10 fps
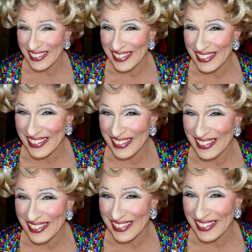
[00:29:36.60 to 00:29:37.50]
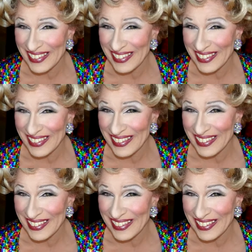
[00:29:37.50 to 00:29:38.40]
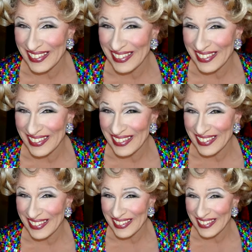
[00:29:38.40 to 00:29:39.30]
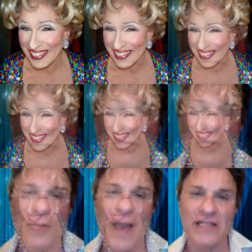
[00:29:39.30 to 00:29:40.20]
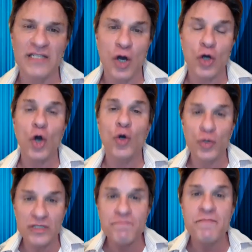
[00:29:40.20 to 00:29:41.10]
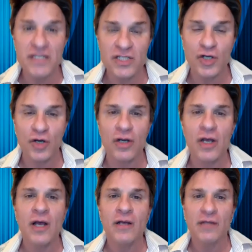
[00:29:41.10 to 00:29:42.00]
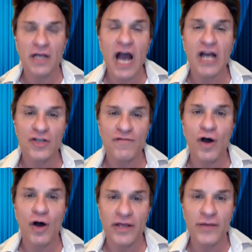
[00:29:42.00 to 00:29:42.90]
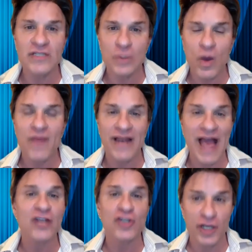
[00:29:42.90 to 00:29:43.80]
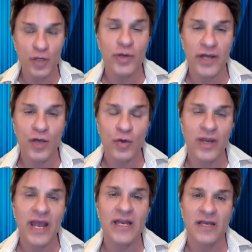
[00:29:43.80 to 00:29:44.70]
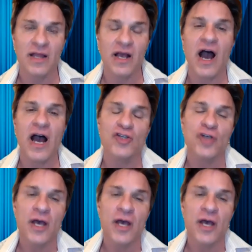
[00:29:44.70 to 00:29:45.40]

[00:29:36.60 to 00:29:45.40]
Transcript: Um, but the guy, the owner, Lou, Lou who is Mister Lacage Fall, he was the one that actually cre- created La Cage.